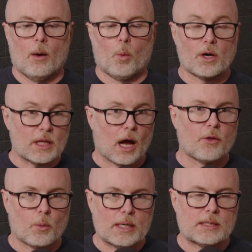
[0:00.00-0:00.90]
One of the
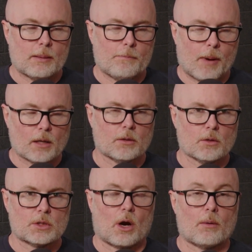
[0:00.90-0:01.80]
other ways that
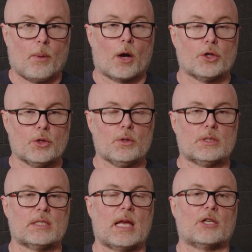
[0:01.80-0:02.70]
bundles are
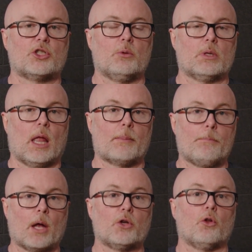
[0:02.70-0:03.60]
used is actually with like
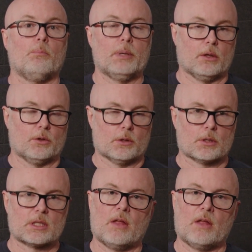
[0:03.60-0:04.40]
bundle builders.